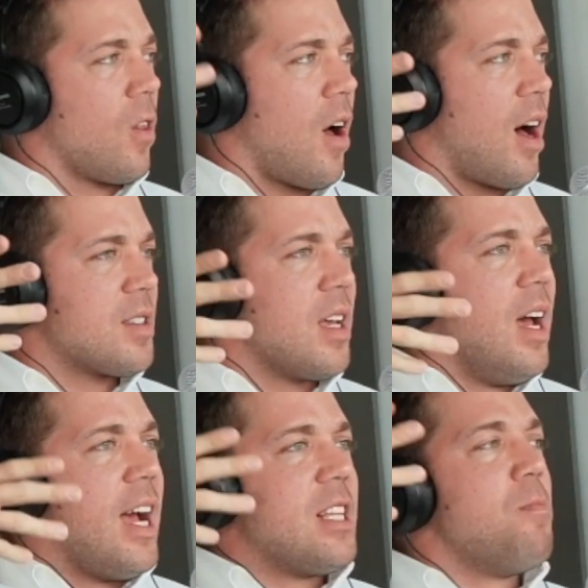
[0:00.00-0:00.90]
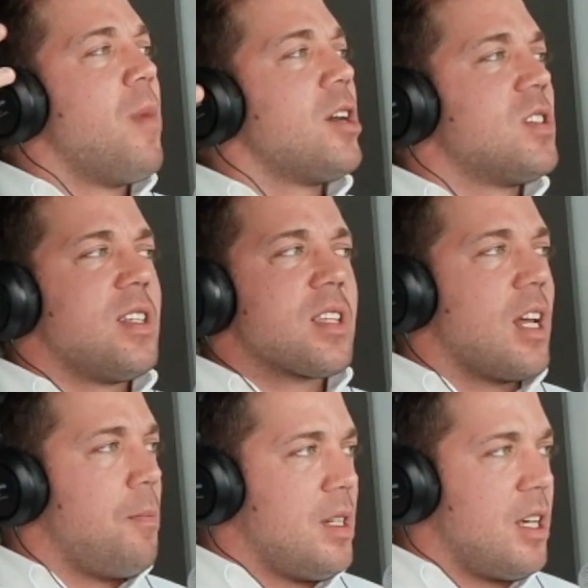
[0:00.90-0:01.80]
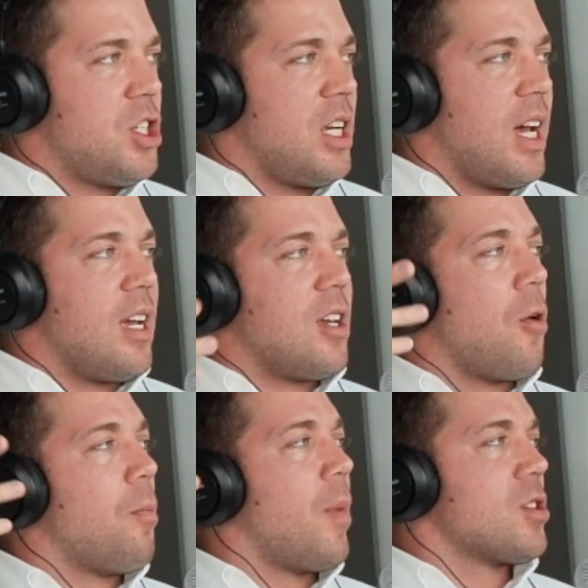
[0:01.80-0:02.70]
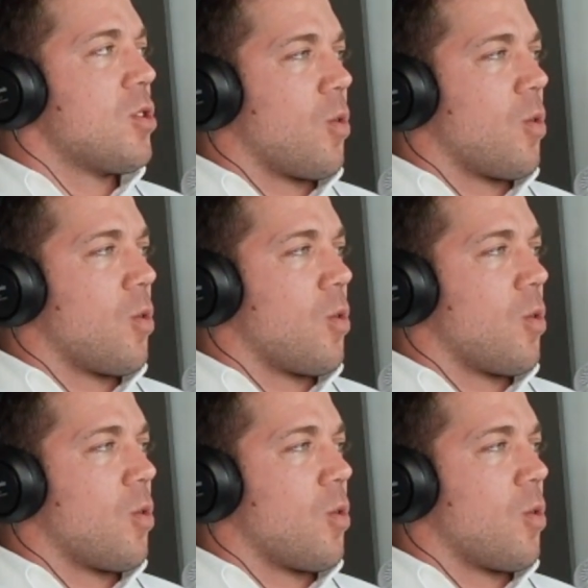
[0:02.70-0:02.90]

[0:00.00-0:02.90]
loss, as much as it's going to potentiate, muscle